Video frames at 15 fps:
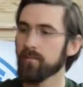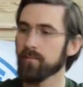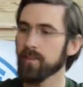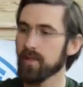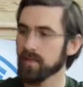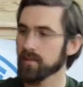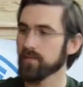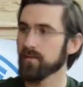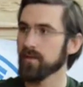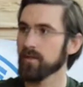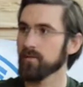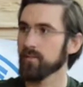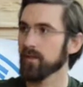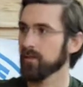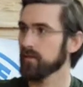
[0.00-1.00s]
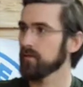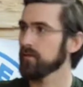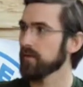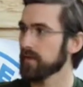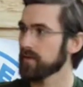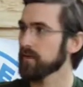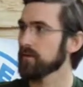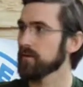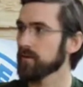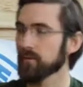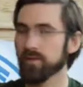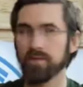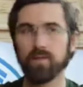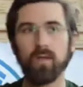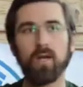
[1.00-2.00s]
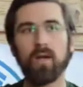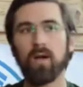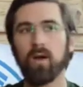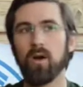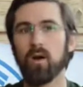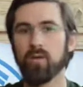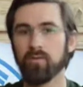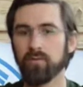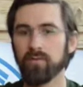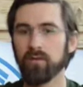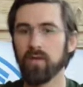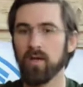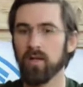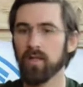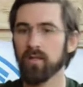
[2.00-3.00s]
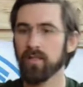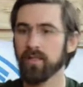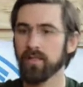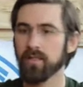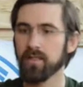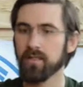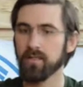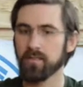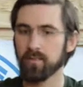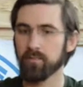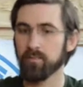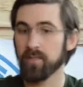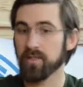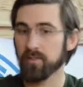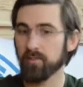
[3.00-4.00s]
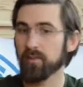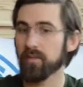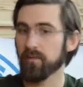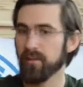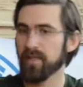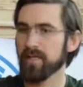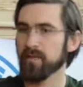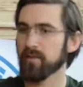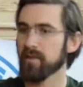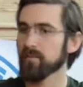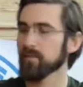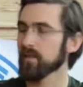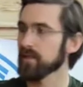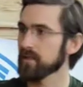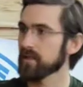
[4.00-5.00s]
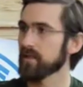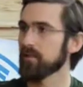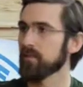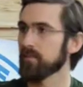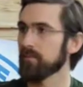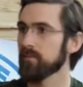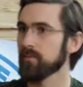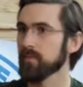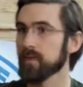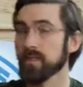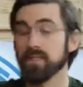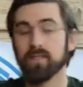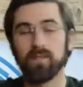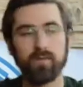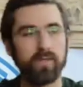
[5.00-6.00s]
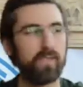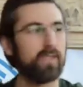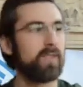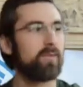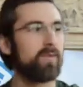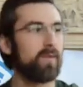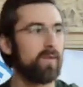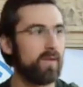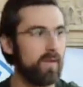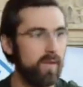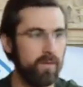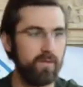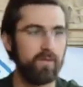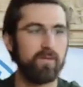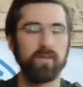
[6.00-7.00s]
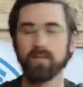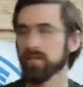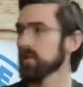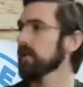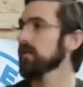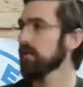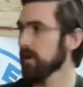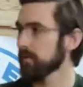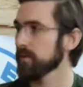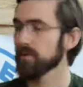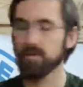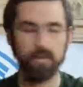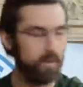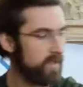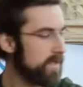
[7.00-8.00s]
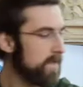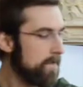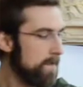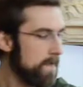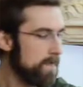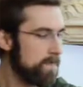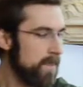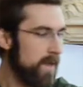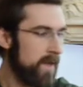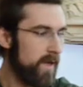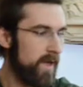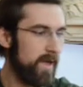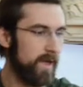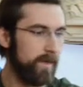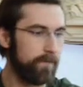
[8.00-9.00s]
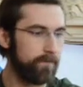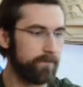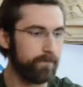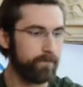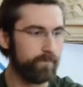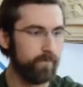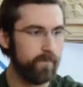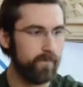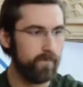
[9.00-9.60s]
because of the political crisis, which overall is a pretty great outcome considering some of the other things that have happened.